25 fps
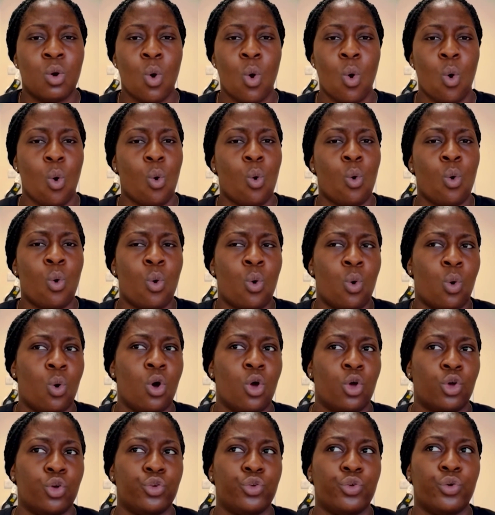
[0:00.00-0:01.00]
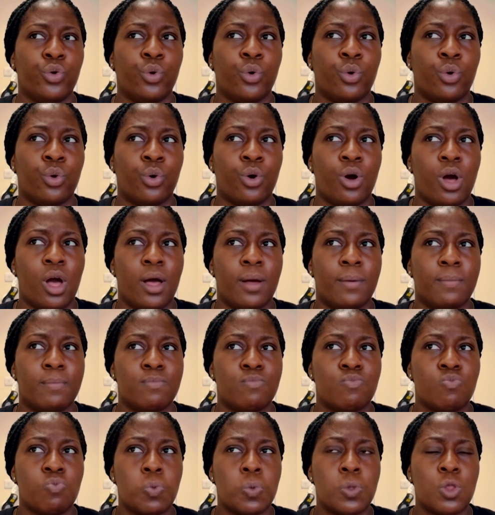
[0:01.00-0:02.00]
or
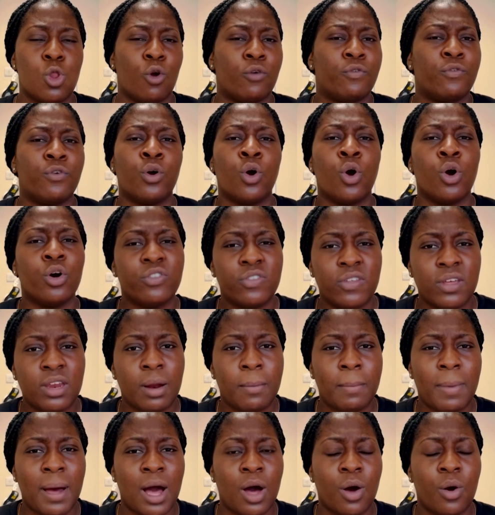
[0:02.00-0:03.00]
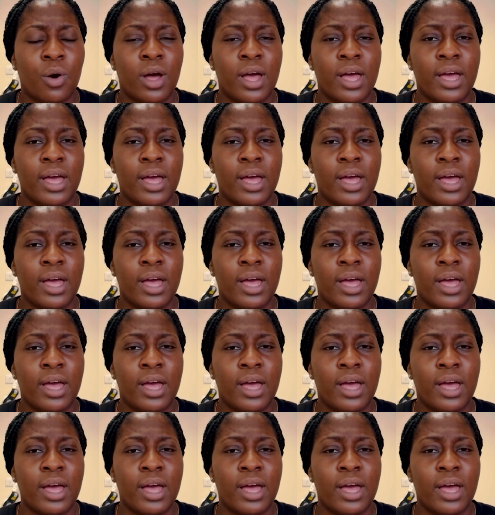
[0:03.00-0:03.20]
you're forgotten about,